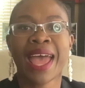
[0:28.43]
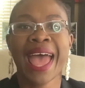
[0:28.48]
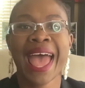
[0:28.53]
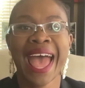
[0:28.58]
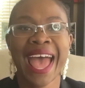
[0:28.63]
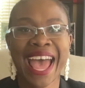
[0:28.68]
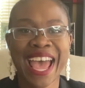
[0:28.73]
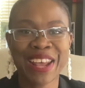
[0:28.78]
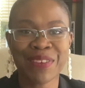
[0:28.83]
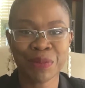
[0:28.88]

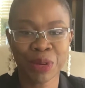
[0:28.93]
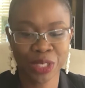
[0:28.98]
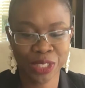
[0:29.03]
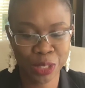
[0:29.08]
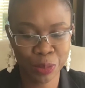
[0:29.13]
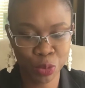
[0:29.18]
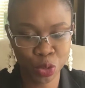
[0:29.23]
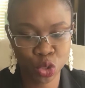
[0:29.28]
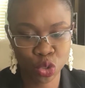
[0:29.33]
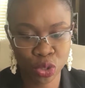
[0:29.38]
and
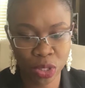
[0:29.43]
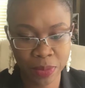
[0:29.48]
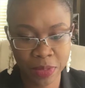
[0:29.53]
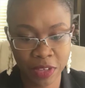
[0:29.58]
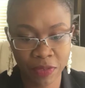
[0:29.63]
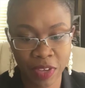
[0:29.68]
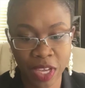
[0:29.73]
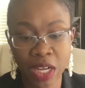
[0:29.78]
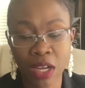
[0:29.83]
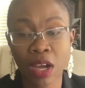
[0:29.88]
multiple streams
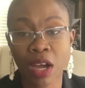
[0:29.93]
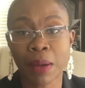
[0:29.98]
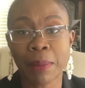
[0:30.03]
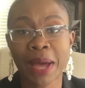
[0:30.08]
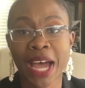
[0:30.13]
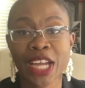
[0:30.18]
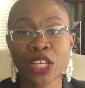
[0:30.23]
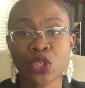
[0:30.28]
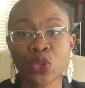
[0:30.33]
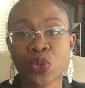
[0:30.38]
of income.
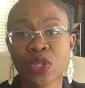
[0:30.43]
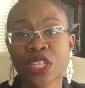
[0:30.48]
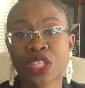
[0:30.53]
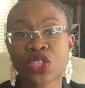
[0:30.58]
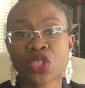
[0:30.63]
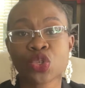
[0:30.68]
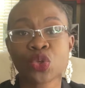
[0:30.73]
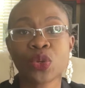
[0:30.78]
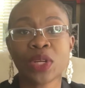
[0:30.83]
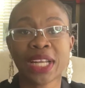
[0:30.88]
I do this
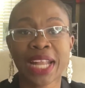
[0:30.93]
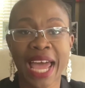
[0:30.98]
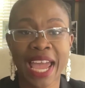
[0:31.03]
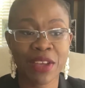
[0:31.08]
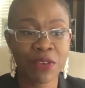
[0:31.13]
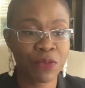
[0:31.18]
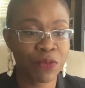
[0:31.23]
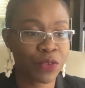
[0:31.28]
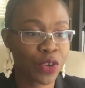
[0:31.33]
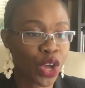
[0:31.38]
through
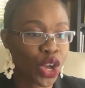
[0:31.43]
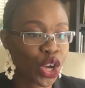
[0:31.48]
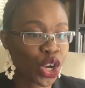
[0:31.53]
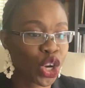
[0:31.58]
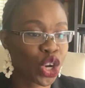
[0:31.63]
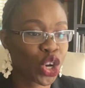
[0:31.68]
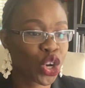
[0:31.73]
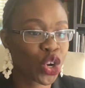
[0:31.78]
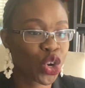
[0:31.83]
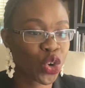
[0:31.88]
life,
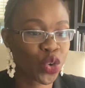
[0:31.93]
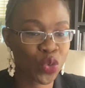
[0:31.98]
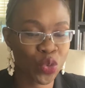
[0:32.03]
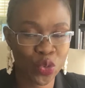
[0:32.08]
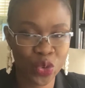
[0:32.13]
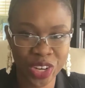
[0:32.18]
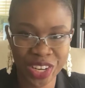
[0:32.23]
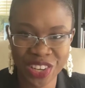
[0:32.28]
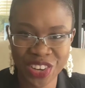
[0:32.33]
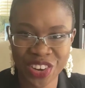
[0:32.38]

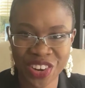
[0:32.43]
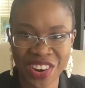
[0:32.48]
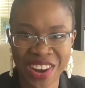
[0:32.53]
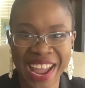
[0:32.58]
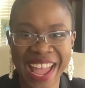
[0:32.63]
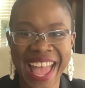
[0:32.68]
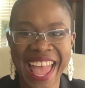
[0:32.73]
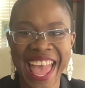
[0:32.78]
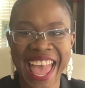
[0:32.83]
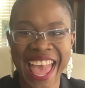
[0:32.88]
career,
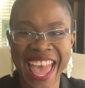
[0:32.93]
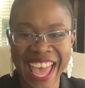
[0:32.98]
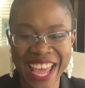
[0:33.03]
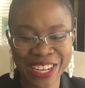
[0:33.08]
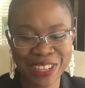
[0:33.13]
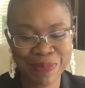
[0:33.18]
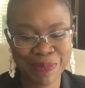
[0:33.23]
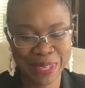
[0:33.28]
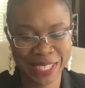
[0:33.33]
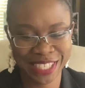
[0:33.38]

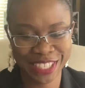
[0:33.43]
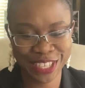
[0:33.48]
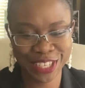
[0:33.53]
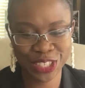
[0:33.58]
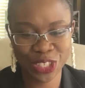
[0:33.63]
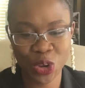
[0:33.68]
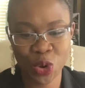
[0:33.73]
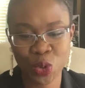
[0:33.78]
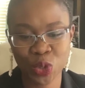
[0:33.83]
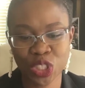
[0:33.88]
and
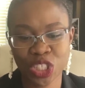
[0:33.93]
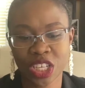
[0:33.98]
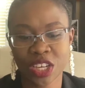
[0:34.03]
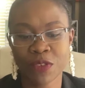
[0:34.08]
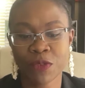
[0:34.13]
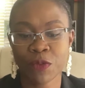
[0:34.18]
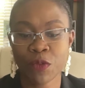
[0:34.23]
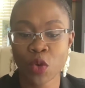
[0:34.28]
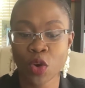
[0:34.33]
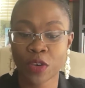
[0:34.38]
business
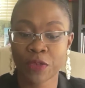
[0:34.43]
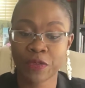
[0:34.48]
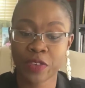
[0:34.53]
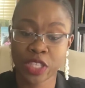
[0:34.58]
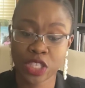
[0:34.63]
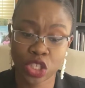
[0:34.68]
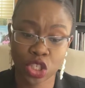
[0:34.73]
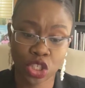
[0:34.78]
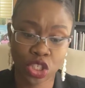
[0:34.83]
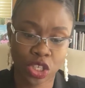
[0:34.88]
coaching for
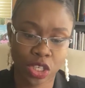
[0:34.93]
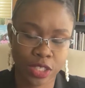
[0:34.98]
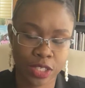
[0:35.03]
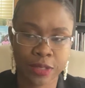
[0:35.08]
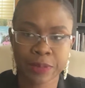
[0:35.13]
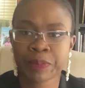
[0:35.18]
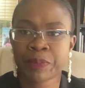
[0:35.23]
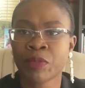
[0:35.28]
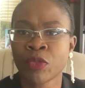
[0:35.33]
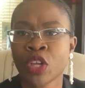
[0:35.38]

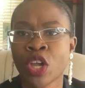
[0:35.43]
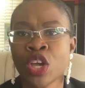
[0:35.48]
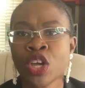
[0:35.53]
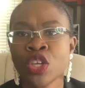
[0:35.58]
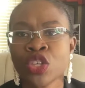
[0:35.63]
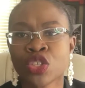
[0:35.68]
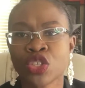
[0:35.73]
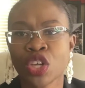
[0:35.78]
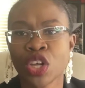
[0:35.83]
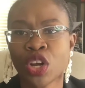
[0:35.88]
physicians.
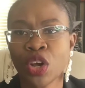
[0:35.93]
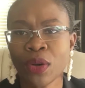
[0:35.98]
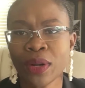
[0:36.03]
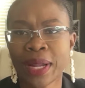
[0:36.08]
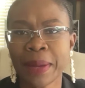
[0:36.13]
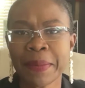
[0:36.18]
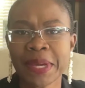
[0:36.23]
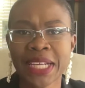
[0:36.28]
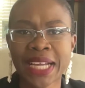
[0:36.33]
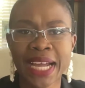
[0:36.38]
So,
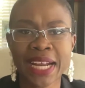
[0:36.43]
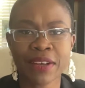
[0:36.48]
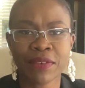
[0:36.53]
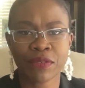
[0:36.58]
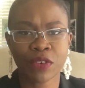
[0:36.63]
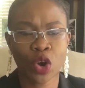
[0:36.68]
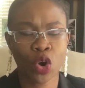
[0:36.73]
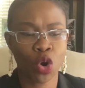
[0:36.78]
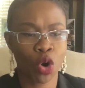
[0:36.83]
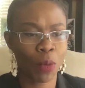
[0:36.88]
let me kind
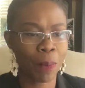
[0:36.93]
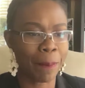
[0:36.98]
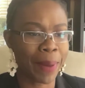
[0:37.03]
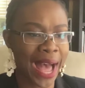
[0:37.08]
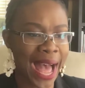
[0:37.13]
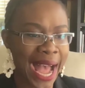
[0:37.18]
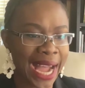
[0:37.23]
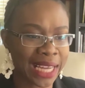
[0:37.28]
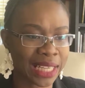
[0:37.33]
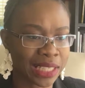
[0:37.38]
of go
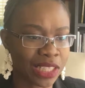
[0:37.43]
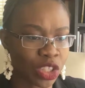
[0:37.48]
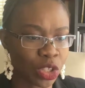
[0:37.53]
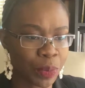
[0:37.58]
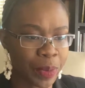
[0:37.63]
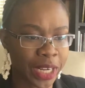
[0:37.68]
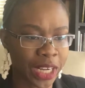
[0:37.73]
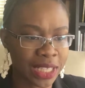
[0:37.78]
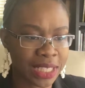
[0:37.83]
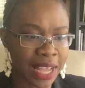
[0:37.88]
back a little
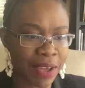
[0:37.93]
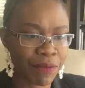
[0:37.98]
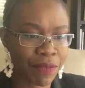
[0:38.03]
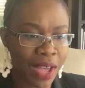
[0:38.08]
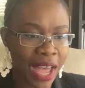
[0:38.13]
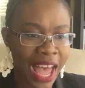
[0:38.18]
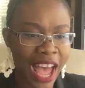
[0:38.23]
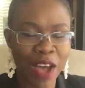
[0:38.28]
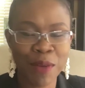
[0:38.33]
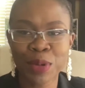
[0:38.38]
bit because
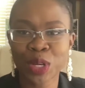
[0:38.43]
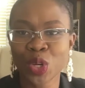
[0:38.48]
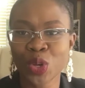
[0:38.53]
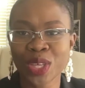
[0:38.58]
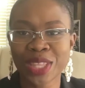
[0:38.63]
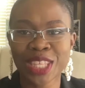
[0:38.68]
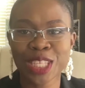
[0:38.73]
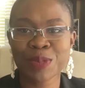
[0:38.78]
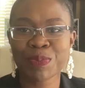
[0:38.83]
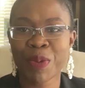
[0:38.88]
I've been
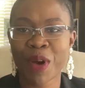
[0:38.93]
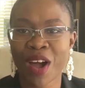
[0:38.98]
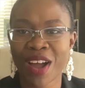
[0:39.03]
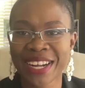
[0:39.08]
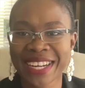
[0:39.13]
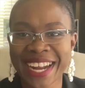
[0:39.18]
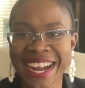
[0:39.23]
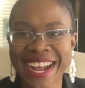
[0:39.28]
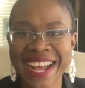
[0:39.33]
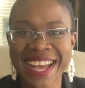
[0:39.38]
doing this
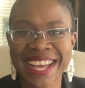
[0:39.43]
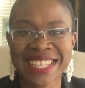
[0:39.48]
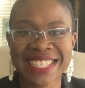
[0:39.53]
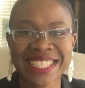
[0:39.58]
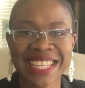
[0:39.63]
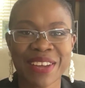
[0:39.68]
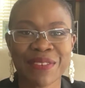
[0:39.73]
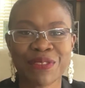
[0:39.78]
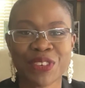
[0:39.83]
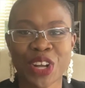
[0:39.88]

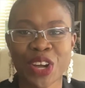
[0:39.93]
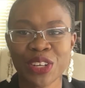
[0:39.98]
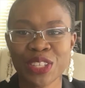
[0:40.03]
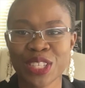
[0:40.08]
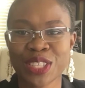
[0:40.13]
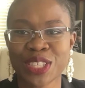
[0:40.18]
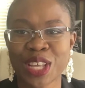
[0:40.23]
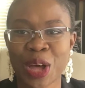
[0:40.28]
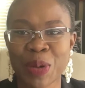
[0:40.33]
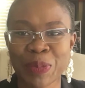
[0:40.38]
podcast. I've done
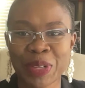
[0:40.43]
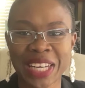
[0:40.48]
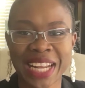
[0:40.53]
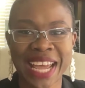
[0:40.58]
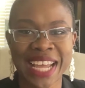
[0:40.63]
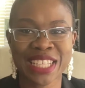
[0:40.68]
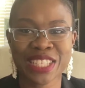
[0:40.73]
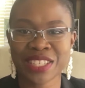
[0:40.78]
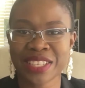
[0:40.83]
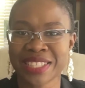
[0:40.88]
some
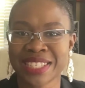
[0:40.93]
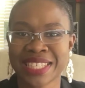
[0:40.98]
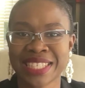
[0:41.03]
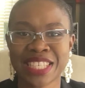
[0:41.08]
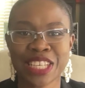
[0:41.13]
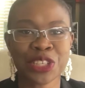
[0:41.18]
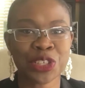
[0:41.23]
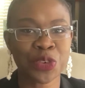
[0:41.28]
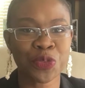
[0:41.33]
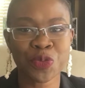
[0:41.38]
client success
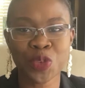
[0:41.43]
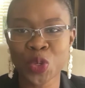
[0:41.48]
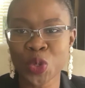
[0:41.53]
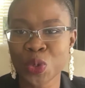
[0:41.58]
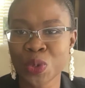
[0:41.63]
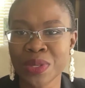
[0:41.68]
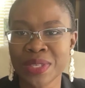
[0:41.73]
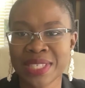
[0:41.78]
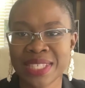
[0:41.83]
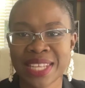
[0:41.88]

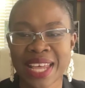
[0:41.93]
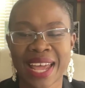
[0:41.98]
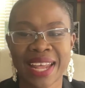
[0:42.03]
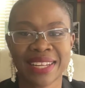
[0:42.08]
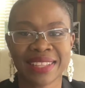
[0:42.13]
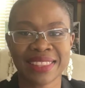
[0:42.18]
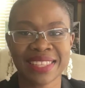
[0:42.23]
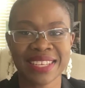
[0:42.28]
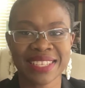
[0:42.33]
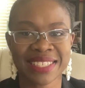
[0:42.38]
interviews
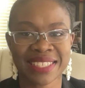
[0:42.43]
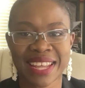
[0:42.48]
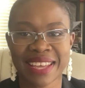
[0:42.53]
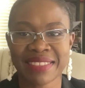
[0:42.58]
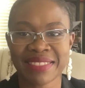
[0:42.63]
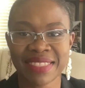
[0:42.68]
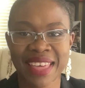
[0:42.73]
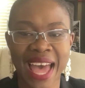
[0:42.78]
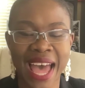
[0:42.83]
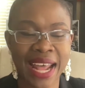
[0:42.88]
and things
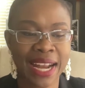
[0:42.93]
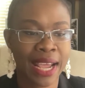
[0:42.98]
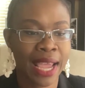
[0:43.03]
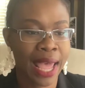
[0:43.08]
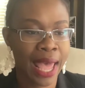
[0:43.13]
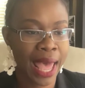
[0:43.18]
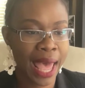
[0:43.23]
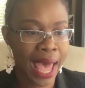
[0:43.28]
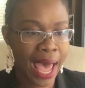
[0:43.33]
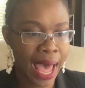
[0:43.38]
like that,
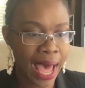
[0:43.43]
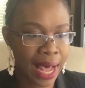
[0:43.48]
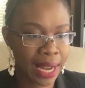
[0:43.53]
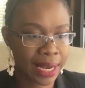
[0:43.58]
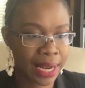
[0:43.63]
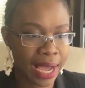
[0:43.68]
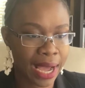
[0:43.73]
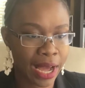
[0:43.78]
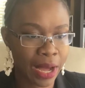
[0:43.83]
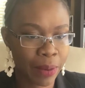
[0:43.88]

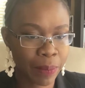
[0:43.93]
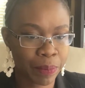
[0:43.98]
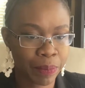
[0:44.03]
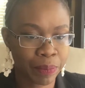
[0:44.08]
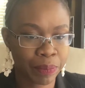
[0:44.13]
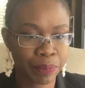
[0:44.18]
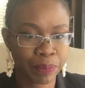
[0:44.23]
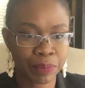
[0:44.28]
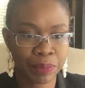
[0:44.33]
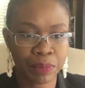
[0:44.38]
and
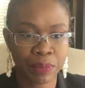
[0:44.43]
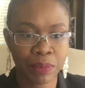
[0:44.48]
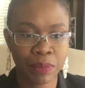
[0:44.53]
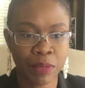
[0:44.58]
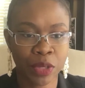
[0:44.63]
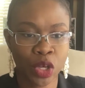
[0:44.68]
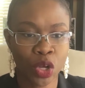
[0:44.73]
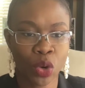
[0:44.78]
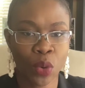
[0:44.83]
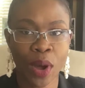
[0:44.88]
I'm
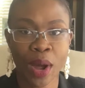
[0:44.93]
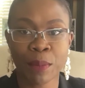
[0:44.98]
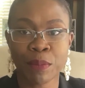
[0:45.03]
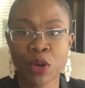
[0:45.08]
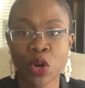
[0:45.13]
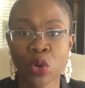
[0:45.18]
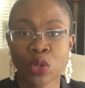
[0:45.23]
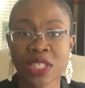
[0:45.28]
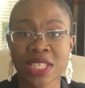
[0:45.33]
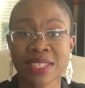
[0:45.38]

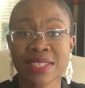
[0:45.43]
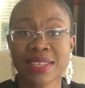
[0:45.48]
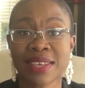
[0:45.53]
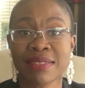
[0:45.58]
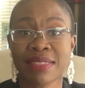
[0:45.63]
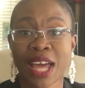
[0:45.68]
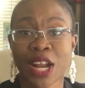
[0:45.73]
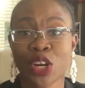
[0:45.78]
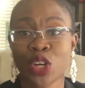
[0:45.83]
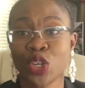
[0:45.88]

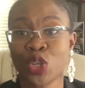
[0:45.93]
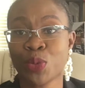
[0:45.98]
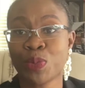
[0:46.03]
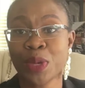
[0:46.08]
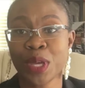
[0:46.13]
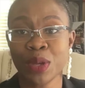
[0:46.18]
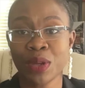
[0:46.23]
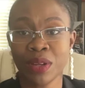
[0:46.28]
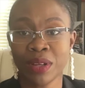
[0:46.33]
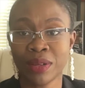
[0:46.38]
noticing that
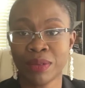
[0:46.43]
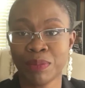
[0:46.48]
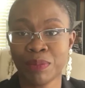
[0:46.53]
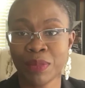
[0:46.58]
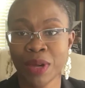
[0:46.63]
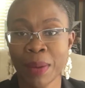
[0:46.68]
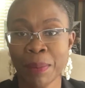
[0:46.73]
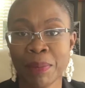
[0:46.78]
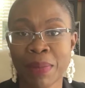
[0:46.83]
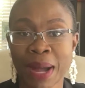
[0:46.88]

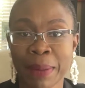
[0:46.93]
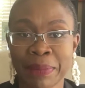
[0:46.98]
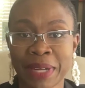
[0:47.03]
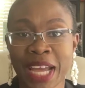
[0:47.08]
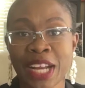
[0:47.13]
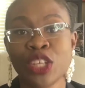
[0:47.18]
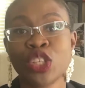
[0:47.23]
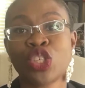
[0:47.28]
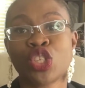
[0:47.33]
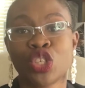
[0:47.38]
I'm
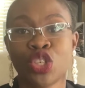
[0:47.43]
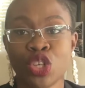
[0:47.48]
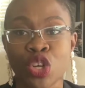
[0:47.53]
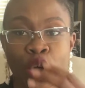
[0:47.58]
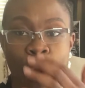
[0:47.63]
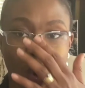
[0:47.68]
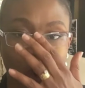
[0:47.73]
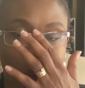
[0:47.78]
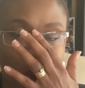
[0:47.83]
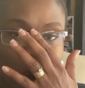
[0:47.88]
getting to
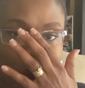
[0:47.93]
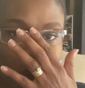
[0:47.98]
know